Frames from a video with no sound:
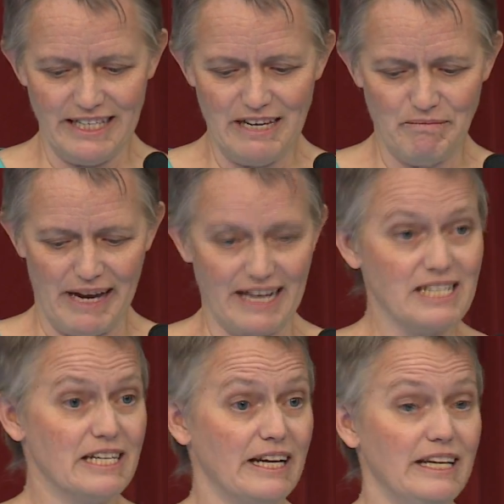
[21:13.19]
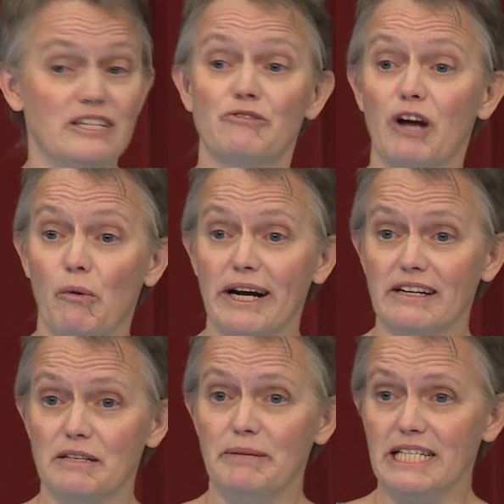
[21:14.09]
impact study? It's
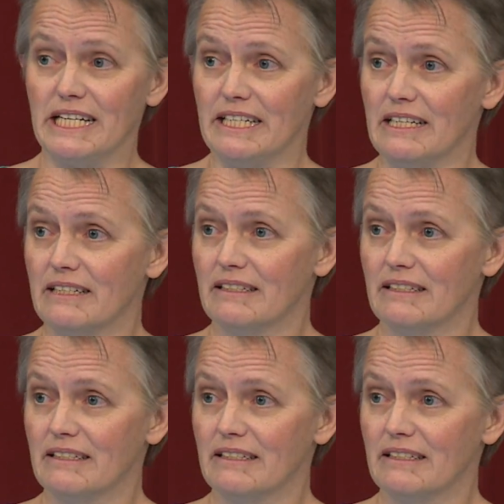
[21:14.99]
required to be done.